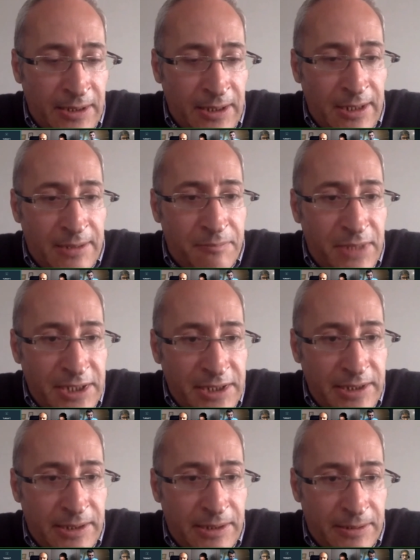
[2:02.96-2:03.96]
many
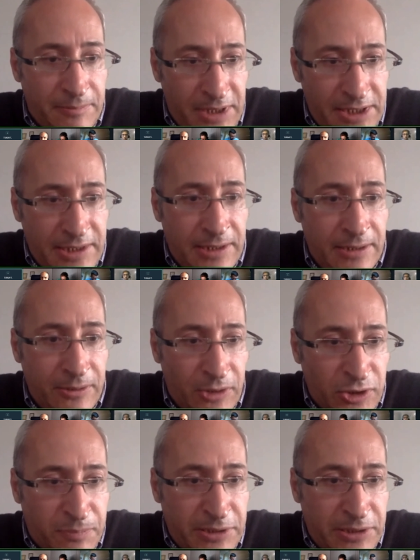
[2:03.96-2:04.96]
hospitals
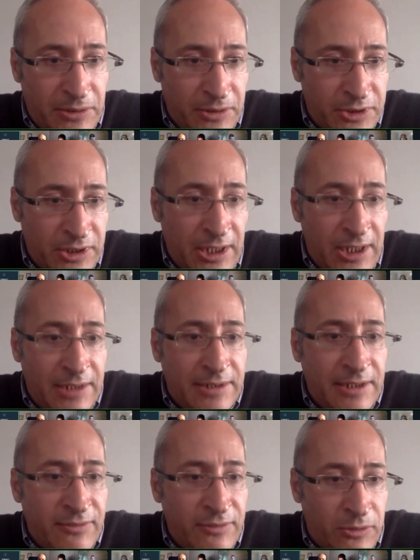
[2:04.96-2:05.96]
never were
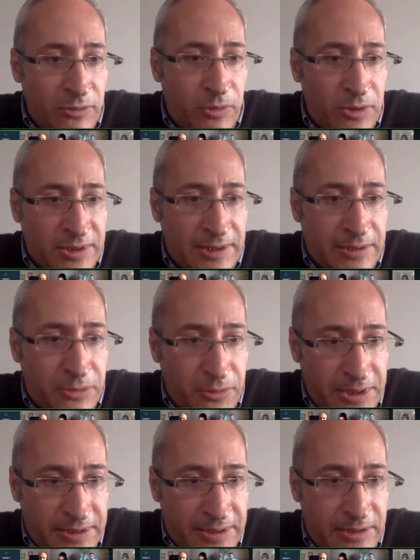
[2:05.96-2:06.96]
saturated with COVID
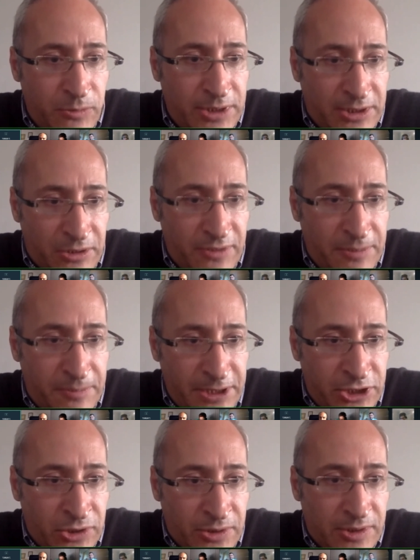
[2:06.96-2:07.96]
patients.
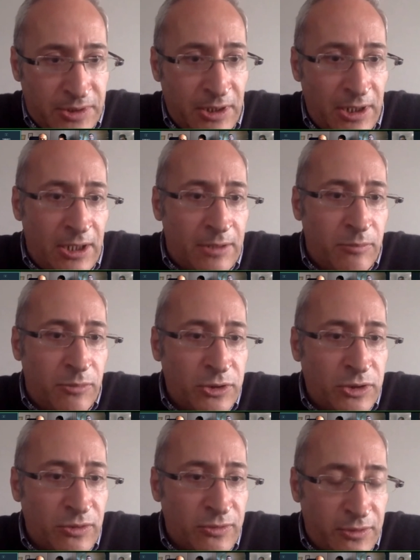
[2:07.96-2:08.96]
Most of all,
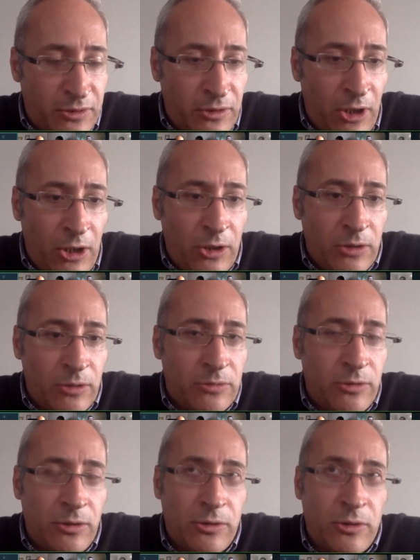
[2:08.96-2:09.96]
the maximum
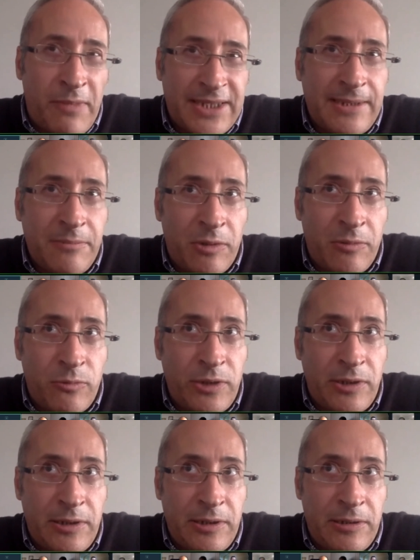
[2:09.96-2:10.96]
we
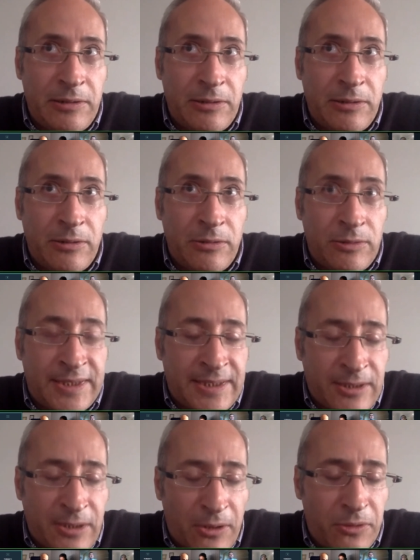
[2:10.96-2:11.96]
saw in
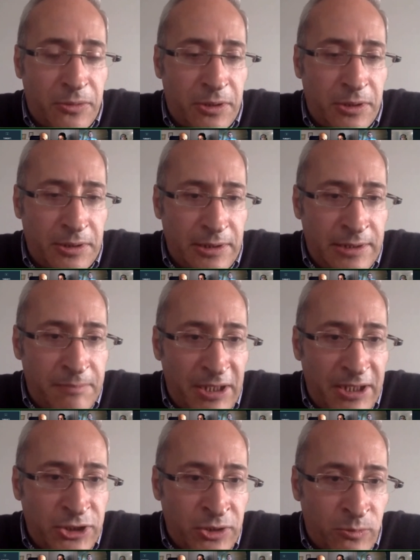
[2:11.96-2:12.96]
Belgium was
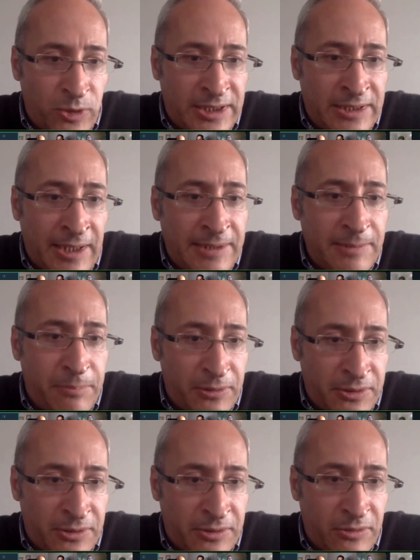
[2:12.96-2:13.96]
90% of
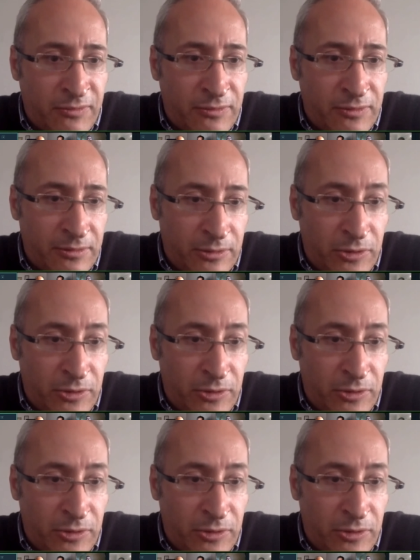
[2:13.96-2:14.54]
occupation rate.